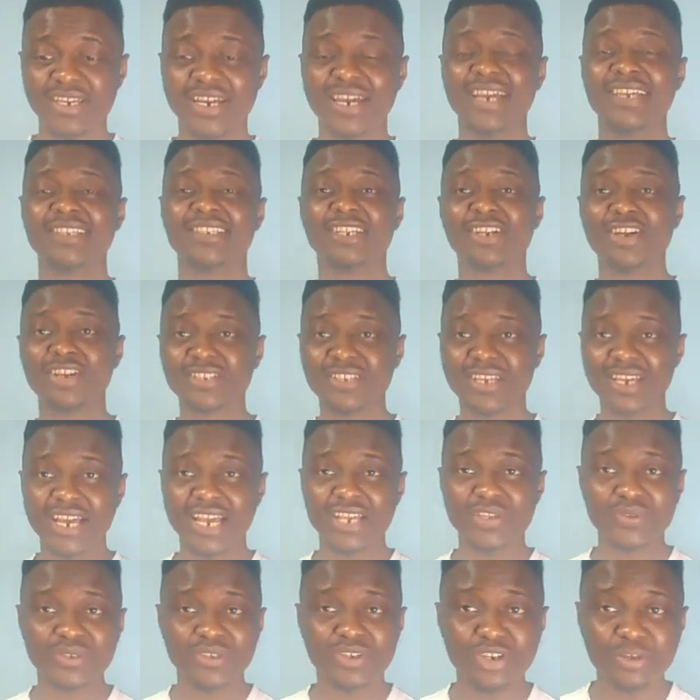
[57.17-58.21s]
guys.
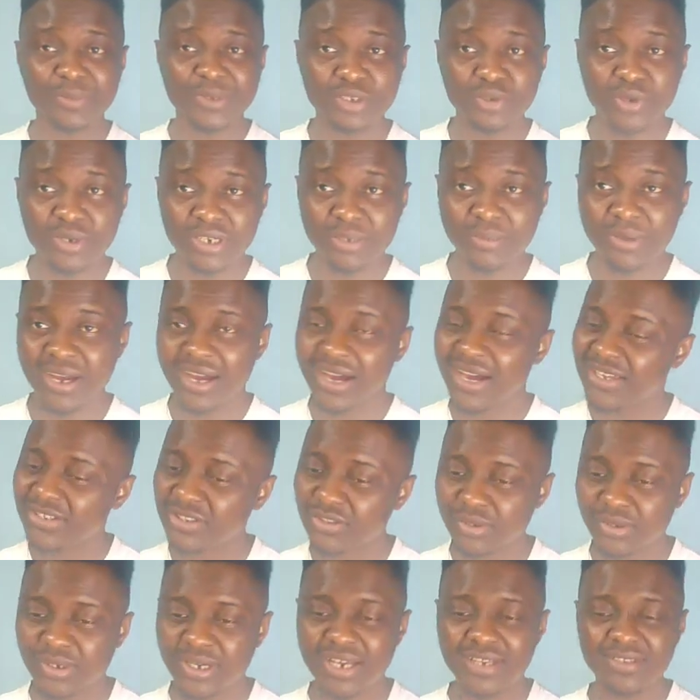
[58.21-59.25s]
We're going to be talking about
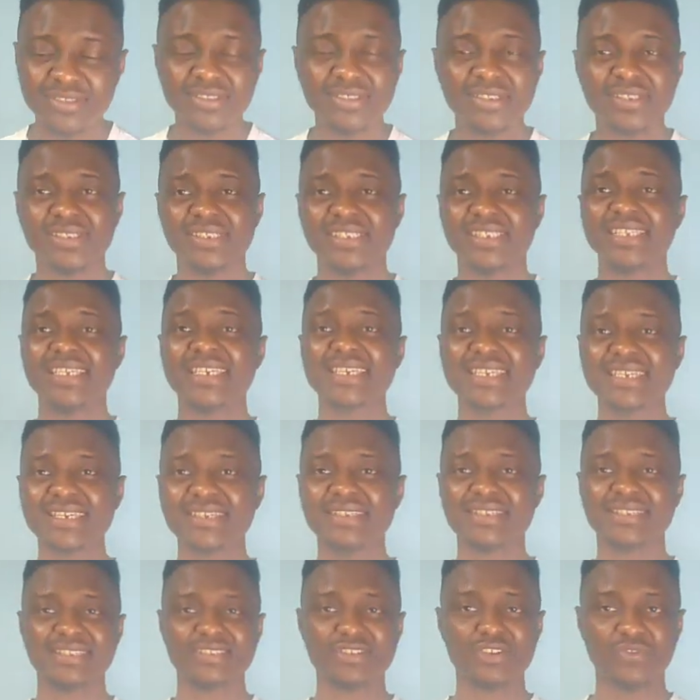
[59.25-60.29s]
Arsenal. Arsenal
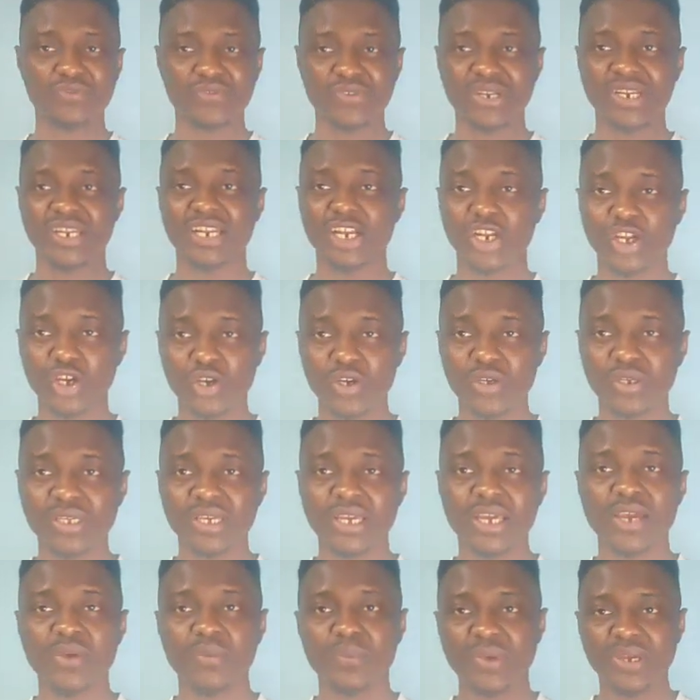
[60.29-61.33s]
is suffering a
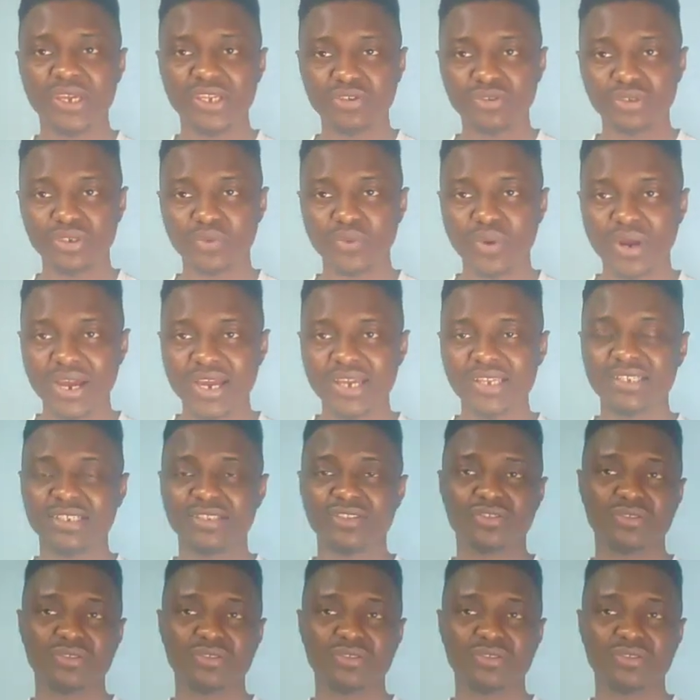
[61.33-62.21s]
lot injury-wise,